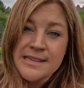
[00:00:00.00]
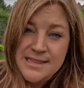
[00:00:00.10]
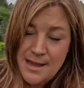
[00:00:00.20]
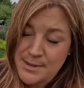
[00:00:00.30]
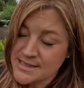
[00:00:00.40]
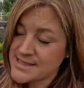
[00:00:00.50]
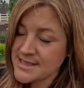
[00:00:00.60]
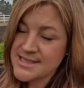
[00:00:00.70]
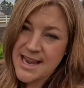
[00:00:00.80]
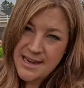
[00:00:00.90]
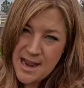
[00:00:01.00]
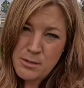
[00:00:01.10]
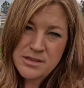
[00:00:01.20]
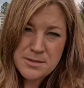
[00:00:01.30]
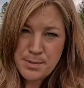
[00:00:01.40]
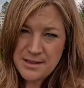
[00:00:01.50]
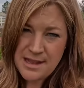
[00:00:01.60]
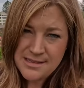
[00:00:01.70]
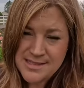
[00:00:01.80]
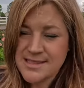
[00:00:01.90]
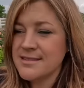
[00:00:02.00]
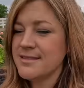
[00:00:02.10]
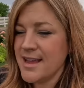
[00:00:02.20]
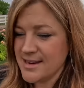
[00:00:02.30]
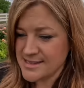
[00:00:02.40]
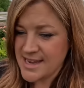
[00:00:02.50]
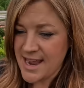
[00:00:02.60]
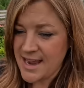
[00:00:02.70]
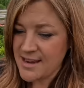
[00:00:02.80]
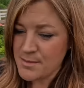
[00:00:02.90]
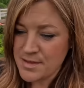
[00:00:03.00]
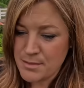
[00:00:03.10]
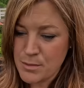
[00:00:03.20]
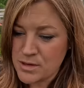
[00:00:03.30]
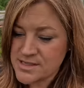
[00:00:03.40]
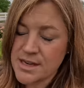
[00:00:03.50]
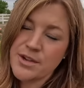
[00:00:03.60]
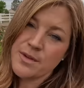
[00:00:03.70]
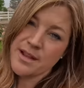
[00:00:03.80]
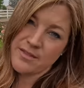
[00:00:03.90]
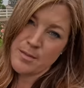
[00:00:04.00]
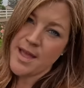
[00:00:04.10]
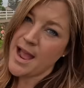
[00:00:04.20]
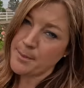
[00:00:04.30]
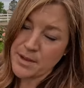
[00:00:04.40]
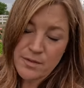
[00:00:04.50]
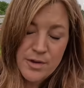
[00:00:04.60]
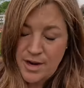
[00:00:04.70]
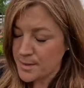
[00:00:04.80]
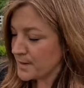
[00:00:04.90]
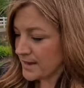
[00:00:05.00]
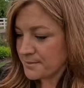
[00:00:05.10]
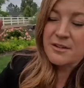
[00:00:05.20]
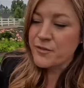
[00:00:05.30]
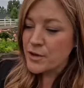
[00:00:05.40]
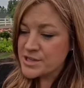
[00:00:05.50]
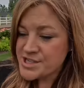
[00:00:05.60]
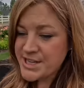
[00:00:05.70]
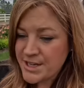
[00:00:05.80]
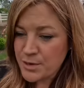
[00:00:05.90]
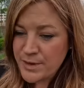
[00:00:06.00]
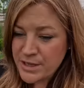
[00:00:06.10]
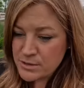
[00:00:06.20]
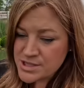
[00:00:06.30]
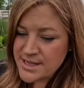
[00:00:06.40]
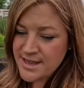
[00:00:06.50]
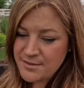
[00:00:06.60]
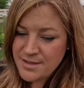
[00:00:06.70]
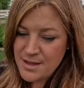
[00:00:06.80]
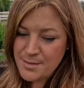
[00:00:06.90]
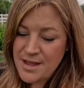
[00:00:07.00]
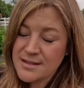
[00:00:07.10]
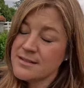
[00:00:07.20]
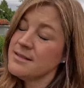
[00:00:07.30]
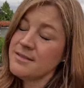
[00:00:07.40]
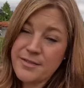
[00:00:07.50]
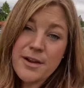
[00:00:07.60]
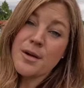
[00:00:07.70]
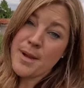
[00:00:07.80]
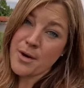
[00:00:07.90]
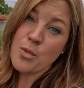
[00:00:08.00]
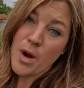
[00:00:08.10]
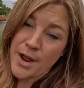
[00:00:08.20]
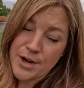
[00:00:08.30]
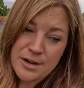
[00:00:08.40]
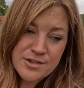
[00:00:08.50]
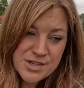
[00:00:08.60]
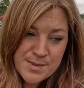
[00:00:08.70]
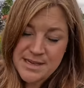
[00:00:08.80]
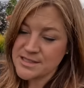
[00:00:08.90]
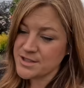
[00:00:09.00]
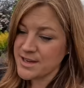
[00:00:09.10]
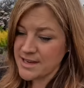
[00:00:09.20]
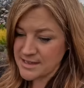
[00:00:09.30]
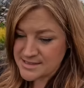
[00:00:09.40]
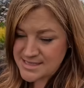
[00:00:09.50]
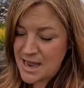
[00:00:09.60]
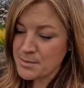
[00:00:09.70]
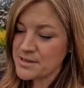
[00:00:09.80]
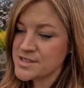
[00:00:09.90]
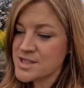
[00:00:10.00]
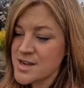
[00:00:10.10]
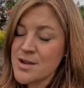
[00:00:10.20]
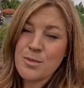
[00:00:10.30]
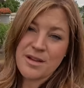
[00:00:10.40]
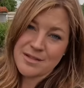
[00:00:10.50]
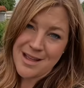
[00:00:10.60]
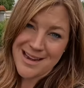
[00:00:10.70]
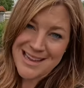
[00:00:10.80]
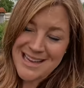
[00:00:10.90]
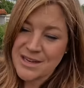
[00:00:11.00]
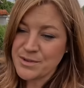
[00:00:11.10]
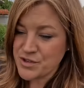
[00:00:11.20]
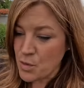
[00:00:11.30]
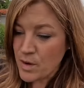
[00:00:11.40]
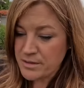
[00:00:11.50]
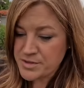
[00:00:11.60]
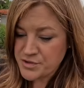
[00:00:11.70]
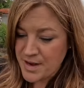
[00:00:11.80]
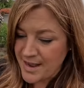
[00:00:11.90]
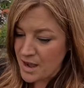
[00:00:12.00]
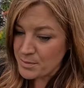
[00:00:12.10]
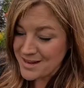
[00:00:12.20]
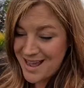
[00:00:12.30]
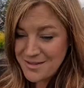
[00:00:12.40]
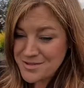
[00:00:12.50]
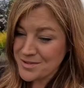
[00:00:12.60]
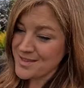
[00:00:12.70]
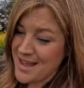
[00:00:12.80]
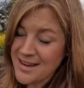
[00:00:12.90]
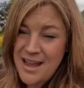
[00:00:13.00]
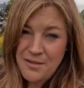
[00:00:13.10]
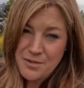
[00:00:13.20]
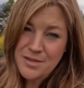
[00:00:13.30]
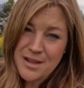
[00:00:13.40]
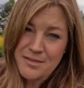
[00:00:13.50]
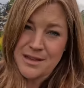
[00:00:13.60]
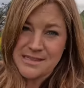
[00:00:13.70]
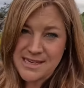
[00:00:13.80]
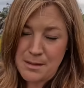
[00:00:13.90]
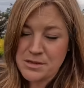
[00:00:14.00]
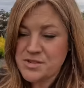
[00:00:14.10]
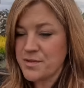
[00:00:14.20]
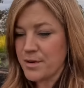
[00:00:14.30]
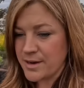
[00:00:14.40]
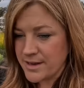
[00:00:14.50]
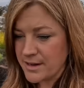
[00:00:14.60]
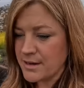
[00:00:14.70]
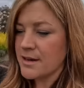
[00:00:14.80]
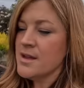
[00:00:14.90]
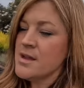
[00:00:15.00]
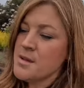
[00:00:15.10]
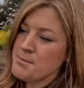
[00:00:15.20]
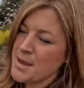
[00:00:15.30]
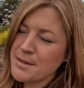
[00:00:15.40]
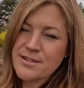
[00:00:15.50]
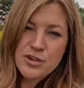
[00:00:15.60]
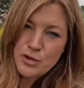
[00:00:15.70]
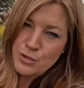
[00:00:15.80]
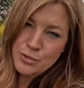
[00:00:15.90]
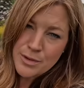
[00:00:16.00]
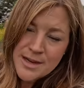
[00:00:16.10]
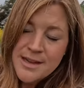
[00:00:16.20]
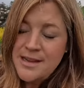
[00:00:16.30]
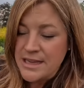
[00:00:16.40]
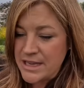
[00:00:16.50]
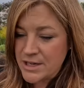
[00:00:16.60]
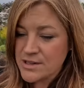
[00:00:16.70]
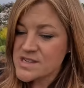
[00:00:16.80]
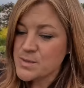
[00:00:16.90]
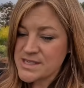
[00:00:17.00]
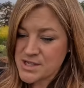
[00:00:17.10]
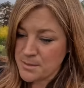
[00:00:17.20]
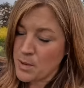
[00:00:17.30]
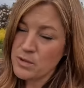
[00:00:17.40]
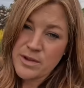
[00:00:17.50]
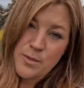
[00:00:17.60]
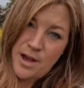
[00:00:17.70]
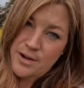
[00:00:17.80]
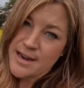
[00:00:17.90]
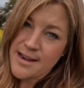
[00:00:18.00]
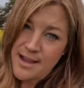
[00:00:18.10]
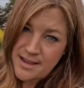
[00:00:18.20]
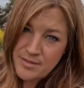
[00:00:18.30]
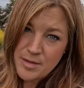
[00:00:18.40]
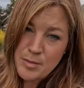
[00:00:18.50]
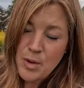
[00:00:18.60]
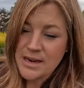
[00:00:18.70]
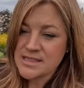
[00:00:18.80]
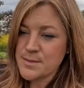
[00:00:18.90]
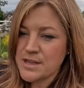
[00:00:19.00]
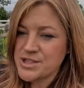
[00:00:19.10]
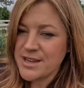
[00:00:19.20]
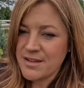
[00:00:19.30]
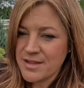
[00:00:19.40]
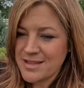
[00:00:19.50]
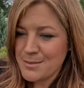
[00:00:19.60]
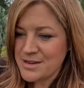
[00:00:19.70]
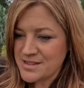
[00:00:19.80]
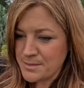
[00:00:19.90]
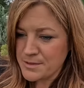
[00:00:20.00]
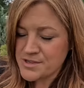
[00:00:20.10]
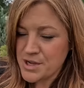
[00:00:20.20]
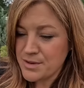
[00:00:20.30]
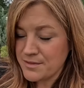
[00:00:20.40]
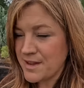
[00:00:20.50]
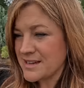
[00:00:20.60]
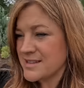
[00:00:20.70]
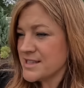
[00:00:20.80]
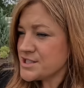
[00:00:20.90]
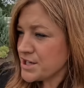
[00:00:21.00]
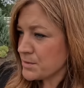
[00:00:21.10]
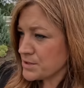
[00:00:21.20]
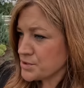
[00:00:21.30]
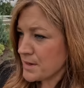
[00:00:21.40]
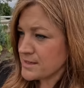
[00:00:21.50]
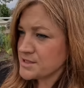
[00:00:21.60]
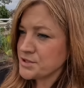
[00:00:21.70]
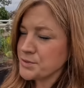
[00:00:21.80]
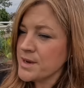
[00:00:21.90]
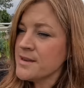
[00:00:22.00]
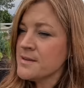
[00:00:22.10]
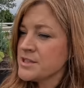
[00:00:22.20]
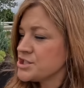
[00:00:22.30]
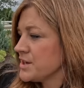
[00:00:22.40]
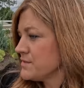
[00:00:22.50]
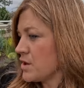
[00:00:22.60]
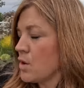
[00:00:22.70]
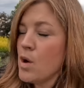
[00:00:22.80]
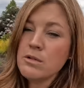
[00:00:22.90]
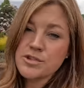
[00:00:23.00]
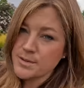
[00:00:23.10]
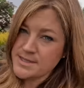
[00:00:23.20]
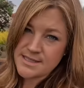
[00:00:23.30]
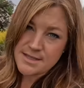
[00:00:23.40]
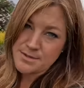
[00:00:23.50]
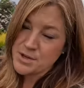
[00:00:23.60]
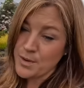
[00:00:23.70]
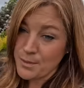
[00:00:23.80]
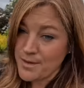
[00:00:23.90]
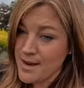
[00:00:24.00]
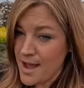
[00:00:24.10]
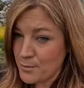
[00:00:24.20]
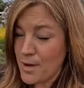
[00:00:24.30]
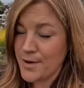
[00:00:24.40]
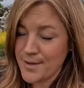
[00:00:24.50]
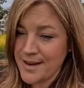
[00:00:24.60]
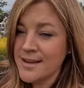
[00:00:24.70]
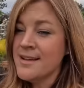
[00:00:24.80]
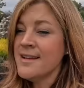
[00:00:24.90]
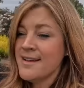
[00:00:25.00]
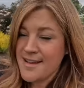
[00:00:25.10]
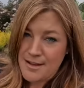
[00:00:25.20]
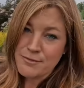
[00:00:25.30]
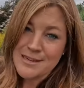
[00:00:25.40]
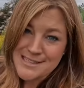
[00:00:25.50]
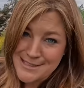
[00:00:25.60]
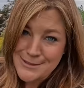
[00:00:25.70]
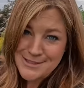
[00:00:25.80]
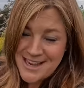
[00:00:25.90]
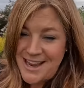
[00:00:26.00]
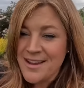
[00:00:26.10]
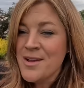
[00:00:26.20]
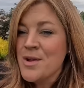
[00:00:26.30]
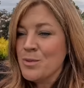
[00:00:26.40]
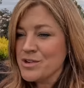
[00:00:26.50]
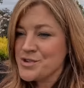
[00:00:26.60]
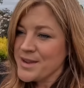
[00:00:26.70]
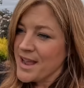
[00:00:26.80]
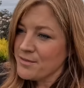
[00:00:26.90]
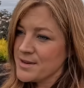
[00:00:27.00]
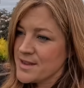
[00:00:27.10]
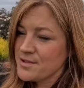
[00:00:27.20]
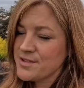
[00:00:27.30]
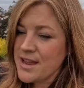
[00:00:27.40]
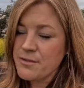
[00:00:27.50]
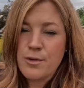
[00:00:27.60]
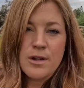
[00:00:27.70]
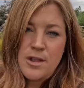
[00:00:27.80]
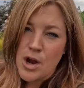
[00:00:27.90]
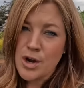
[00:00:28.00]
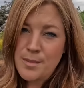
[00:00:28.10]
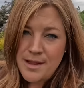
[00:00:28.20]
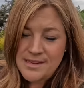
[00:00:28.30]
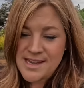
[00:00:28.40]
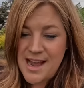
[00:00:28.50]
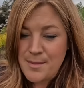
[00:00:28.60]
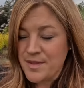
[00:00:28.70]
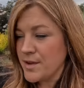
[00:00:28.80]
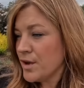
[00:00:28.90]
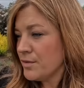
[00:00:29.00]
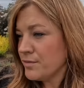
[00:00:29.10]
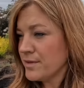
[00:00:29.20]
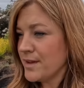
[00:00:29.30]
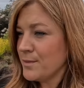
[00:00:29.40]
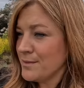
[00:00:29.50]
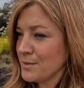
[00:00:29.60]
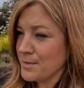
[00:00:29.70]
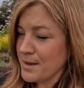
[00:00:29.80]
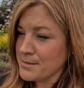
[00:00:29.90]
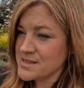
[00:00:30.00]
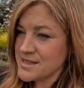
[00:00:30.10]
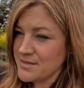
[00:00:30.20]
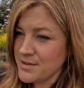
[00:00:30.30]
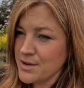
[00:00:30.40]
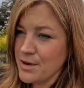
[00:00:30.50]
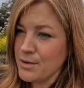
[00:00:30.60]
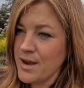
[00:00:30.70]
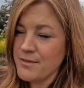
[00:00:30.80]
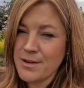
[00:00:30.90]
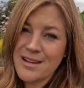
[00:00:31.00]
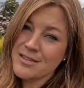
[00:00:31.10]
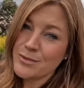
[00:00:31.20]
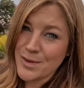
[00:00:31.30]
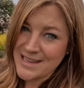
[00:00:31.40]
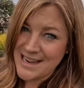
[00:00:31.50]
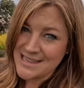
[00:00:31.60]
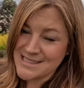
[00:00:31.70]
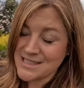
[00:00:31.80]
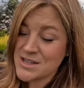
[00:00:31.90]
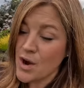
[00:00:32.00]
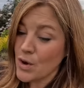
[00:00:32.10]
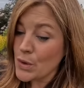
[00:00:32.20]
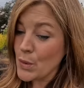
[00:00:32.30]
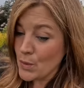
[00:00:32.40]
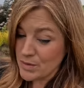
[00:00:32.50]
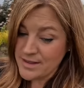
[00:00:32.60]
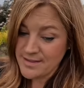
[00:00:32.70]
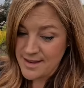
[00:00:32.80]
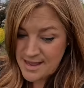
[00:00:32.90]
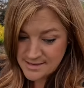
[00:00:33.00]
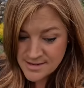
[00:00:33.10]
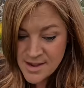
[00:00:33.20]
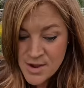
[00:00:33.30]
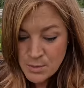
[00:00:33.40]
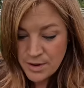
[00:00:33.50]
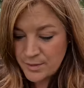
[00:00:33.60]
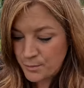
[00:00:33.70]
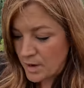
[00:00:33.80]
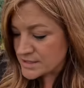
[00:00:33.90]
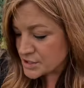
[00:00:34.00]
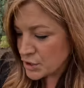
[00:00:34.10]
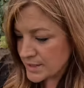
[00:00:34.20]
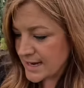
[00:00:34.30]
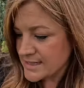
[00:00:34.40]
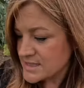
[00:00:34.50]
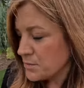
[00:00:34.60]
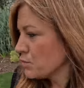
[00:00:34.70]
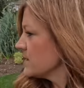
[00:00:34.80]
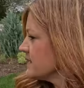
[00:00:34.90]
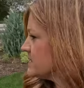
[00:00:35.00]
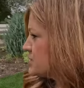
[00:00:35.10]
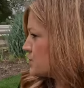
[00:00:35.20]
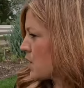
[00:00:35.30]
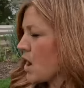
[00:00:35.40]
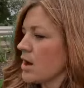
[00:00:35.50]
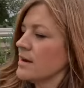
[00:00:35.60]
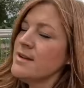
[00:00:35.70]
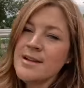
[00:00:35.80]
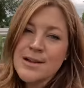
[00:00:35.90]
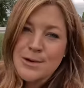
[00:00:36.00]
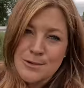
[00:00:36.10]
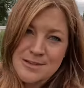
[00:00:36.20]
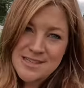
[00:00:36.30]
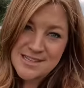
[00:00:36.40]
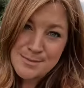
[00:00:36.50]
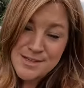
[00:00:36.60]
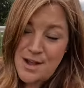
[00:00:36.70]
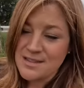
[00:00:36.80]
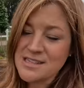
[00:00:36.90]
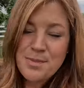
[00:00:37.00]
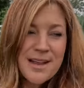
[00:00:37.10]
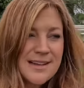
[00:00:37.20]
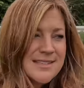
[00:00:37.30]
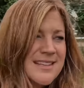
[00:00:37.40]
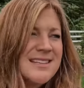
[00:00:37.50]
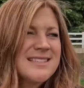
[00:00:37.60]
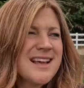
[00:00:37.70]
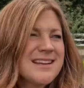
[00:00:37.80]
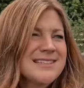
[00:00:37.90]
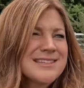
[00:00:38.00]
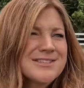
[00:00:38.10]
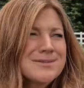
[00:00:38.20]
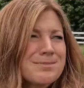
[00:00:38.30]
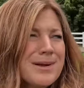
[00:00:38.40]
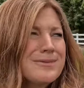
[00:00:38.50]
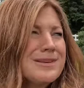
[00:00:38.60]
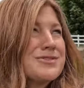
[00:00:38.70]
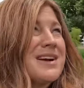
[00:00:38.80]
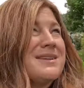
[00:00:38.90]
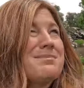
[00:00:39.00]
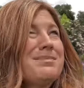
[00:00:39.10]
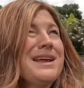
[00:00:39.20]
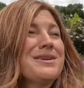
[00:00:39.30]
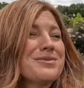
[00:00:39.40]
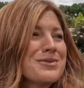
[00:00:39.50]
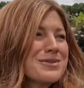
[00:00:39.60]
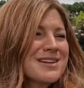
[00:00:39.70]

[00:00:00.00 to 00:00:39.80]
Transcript: That means 6 to 8 hours plus in a day. I mean, the more sun you can give them, the happier they're going to be. The first year, we usually give them a fair amount of water just because they're getting established. We have a lot of heat. We don't want them to dry out. But after that, after they've established for a year, maybe 2 years, we start pulling water and not giving them quite as much and giving them a deeper soak. In fact, this year we're trying to shift our whole drip system to where we're not watering every single day. We're doing every other day for a longer amount of time, and then hopefully we will be able to even go every 3 days. That's our goal in the end. We want to create some really strong root systems on these plants, and the sun is just barely trying to peek through the